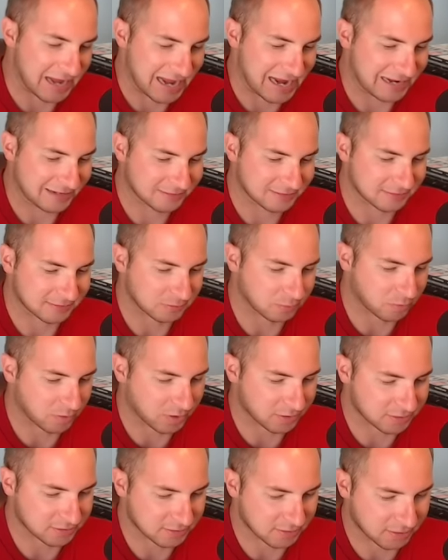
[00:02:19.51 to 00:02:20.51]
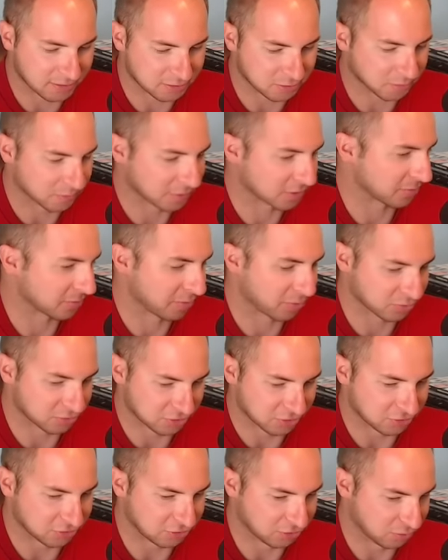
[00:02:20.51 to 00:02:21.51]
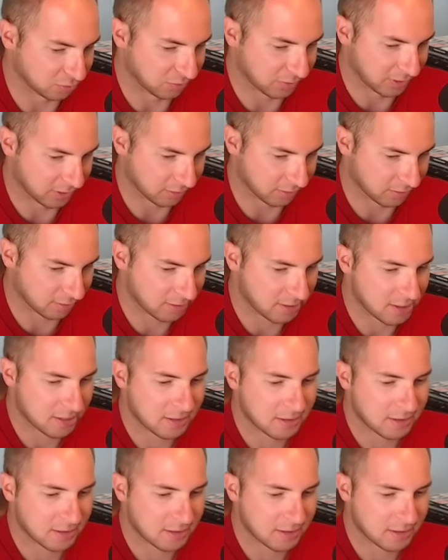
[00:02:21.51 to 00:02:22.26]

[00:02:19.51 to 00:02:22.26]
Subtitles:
at and what you were supposed to do here.